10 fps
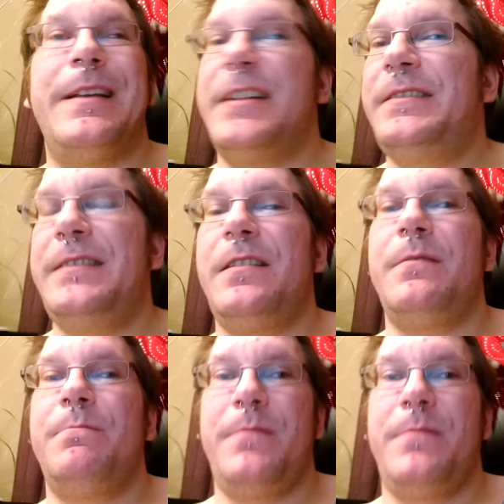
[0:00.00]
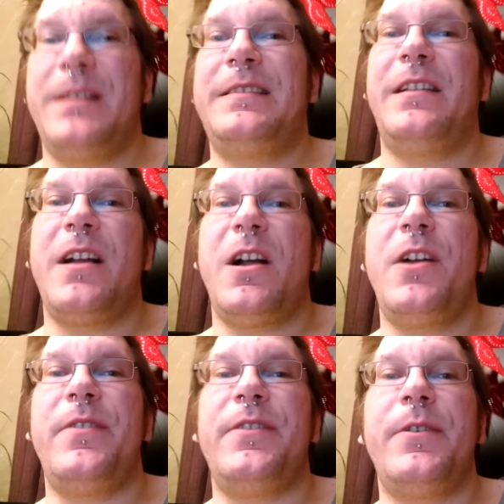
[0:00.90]
it's like
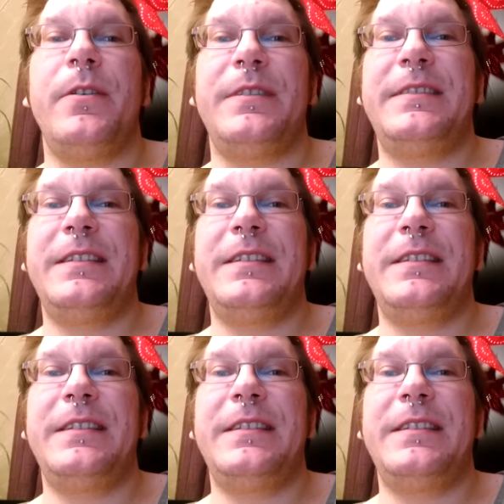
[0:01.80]
100 euros.